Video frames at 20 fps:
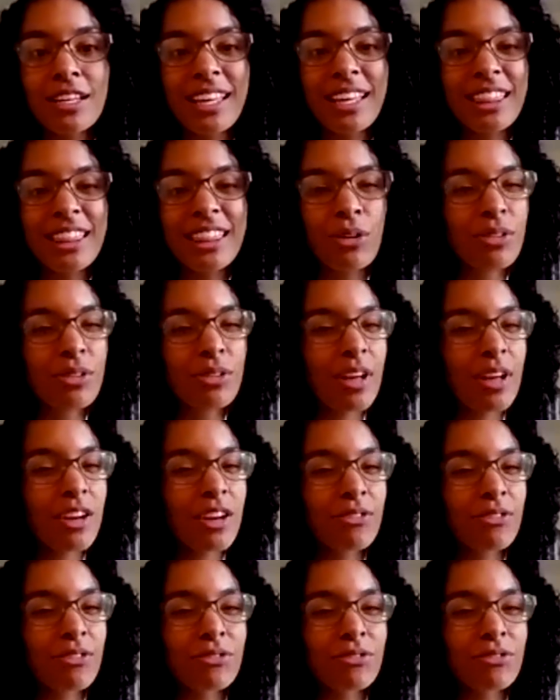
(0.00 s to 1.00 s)
like, there were a lot
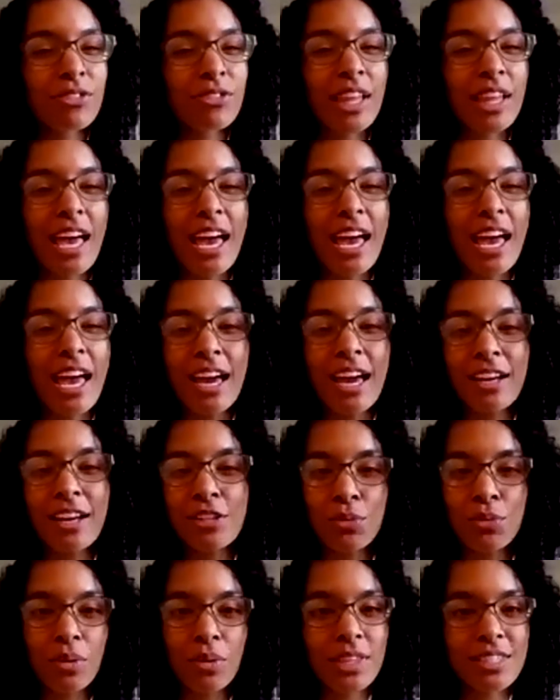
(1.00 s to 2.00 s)
of flags
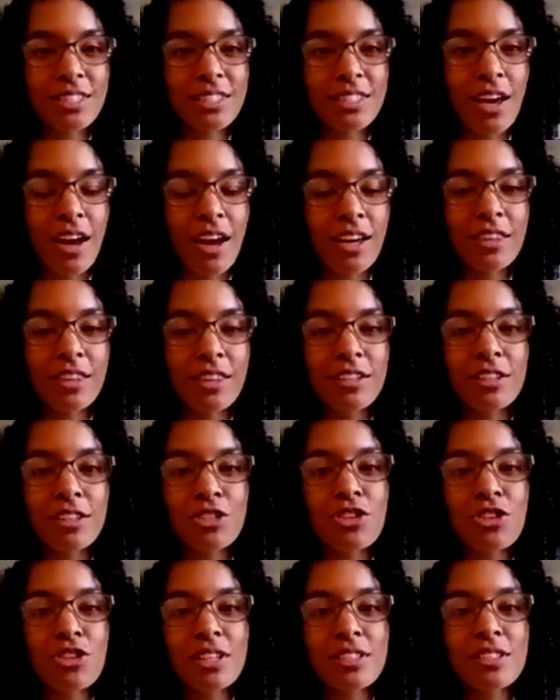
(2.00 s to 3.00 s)
with this guy that it
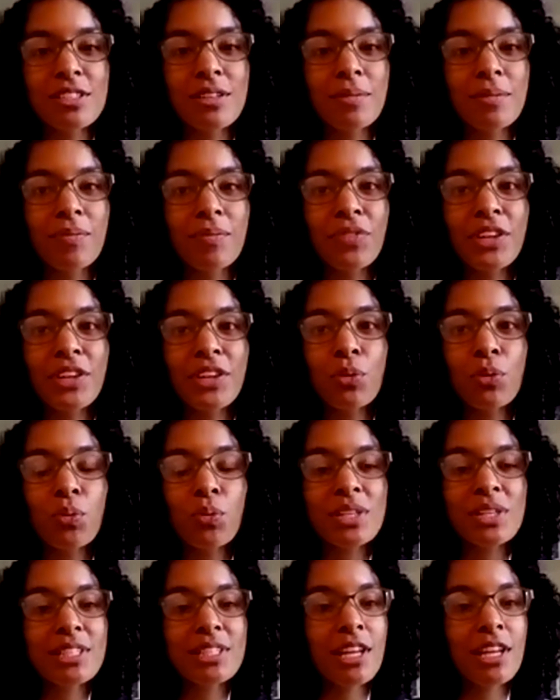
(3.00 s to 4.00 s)
just, it
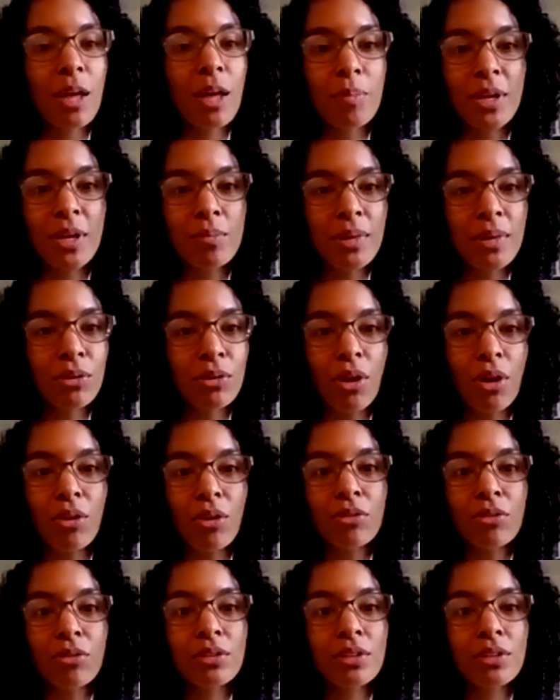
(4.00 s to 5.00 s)
wasn't helping me
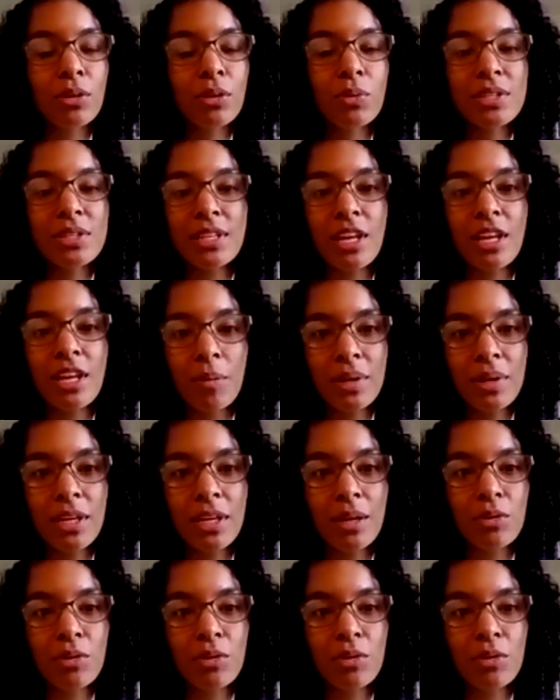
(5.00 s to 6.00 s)
grow. It wasn't helping
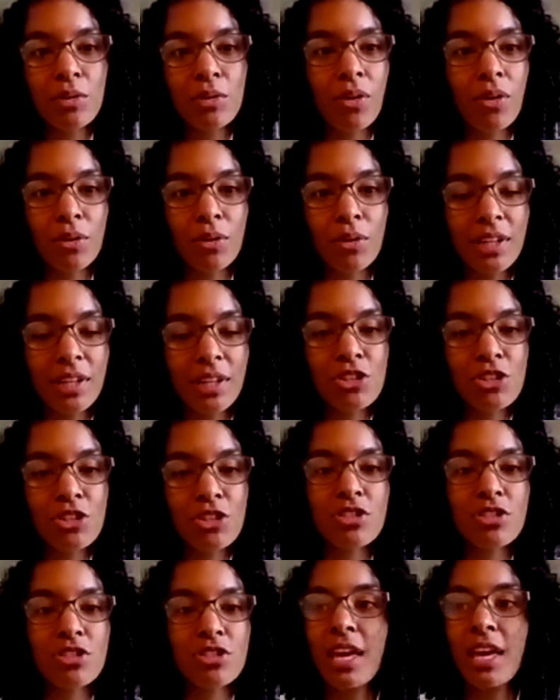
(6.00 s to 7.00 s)
him grow our
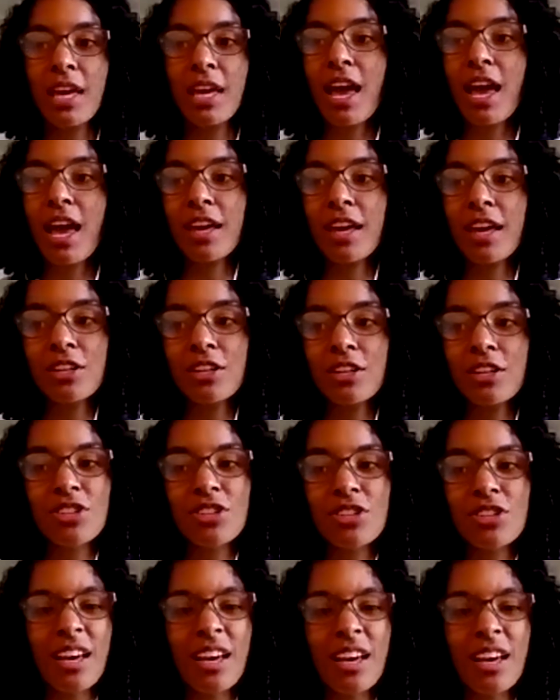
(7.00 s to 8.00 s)
relationship. And I
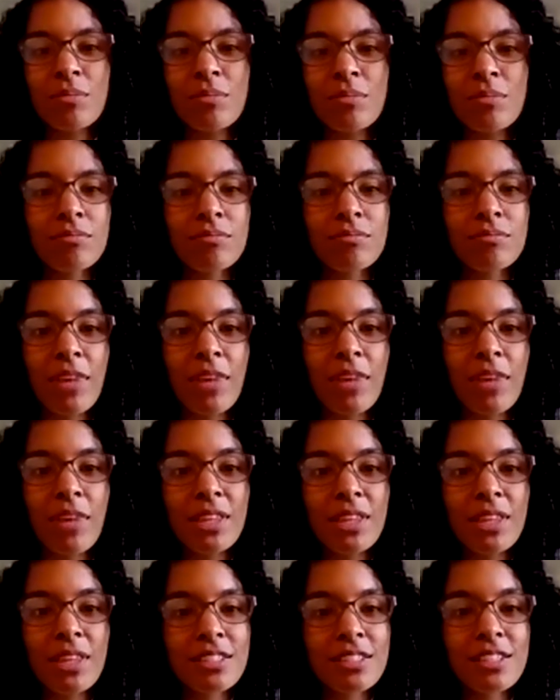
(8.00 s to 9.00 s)
just thought, maybe
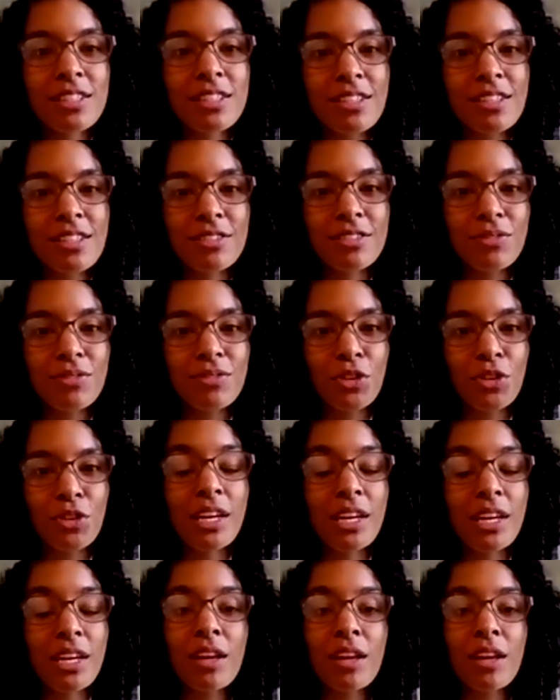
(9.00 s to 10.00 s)
this isn't for me.
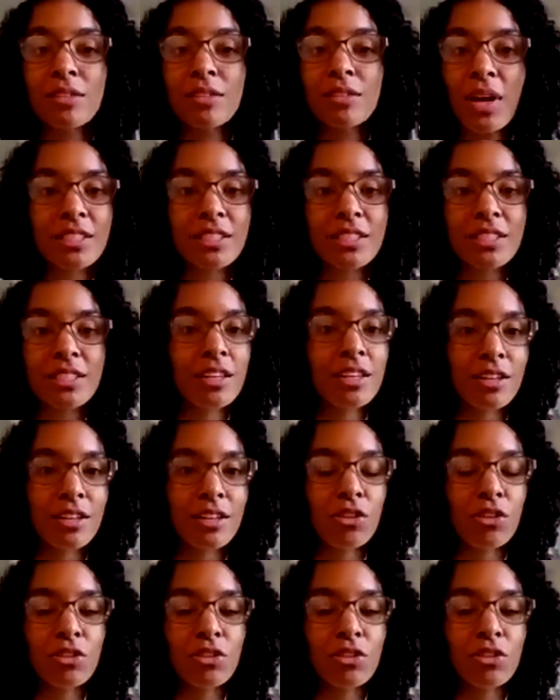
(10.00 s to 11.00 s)
And I, I dated
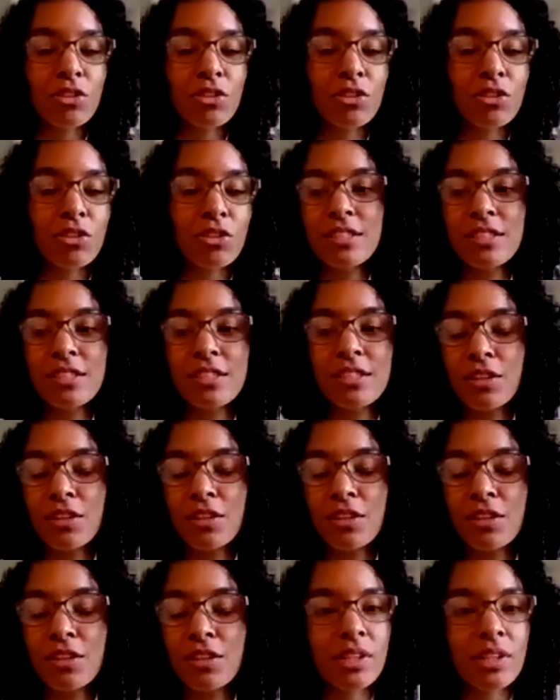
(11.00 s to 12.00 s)
other guys. I dated a
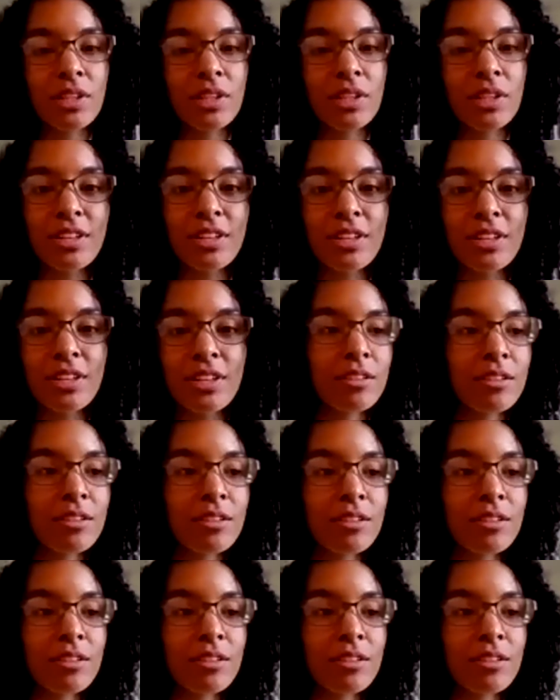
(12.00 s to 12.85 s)
really good guy